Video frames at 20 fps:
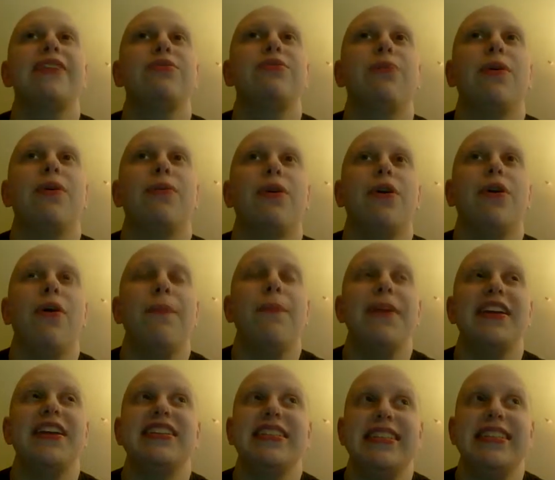That's what we're
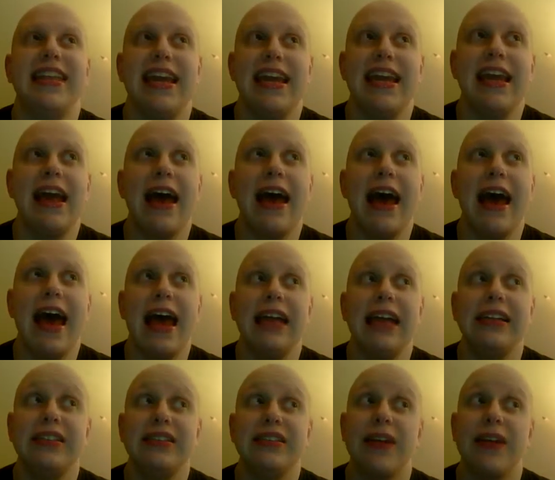hoping to see.
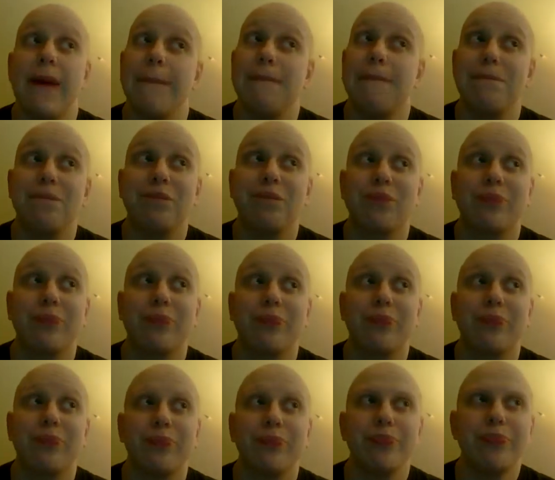And
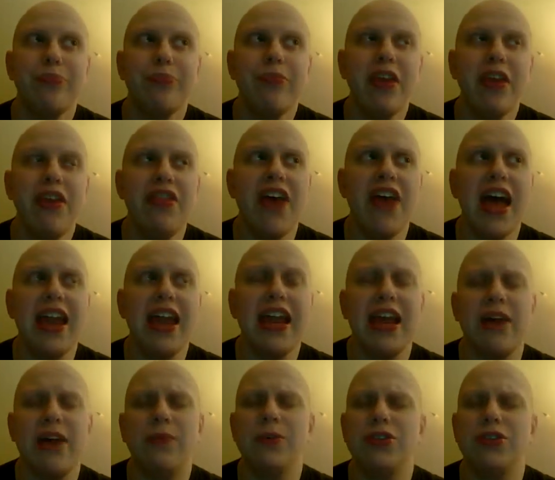then
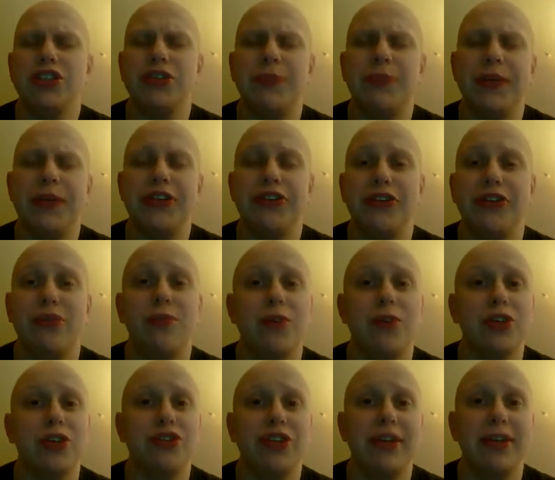it will just be two
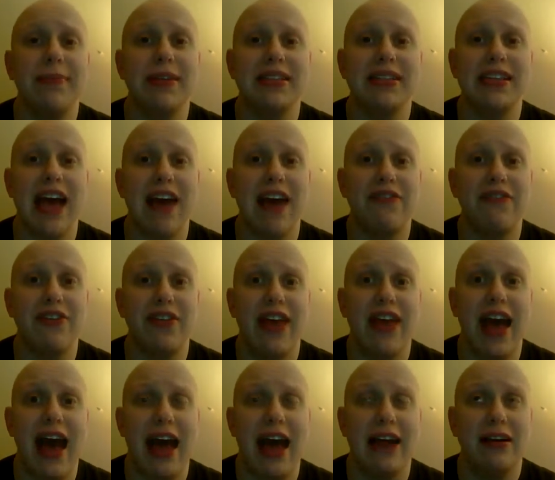more treatments after
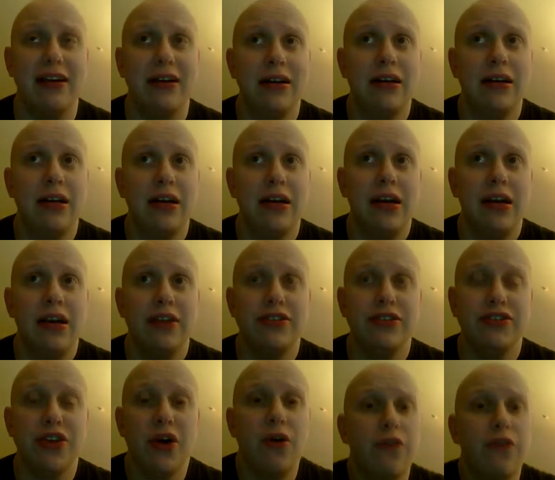that.
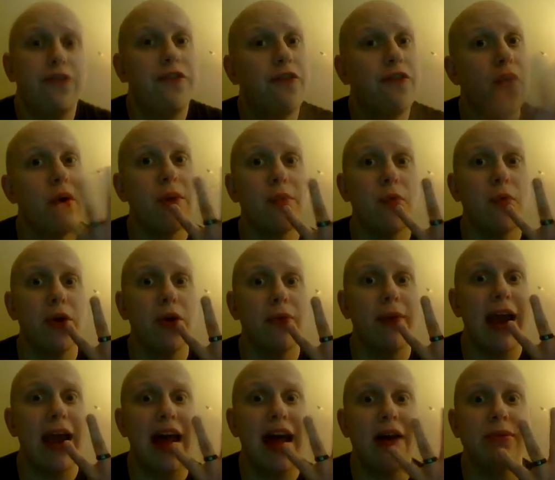So, four more
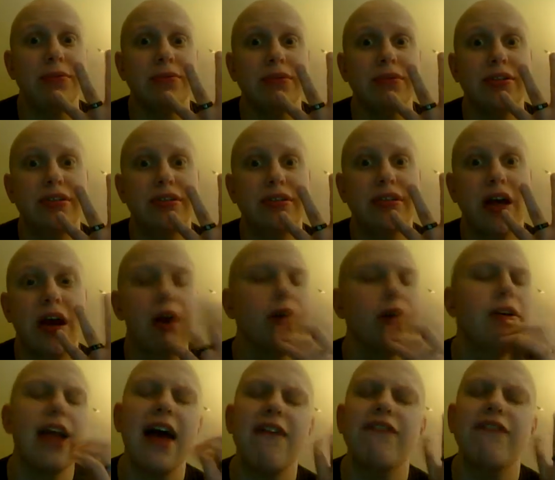rounds,
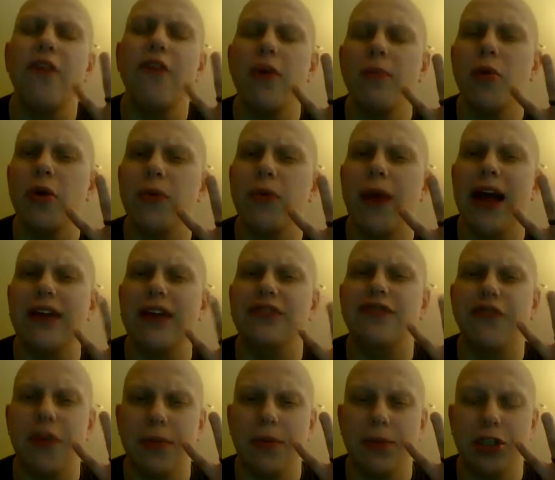or not four more rounds,
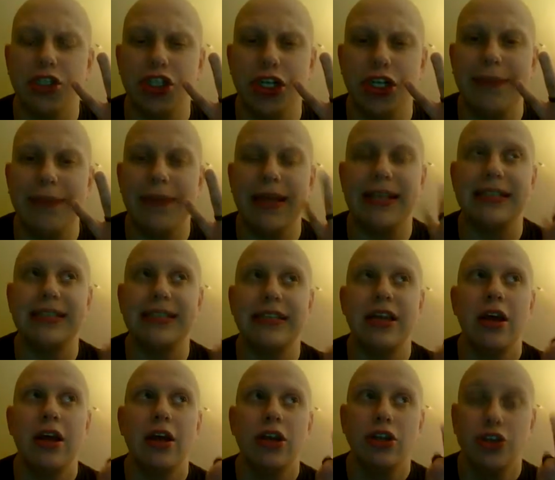four more treatments,
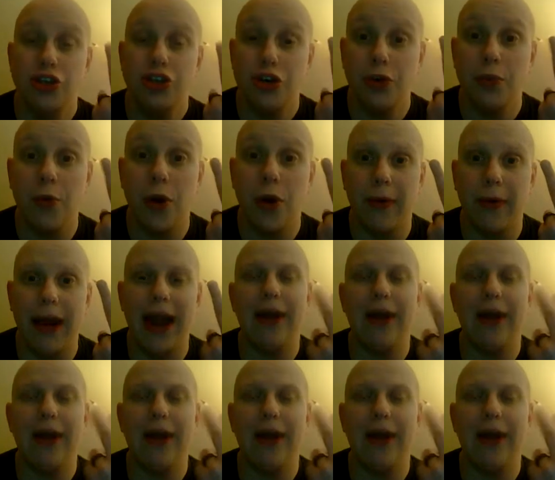two more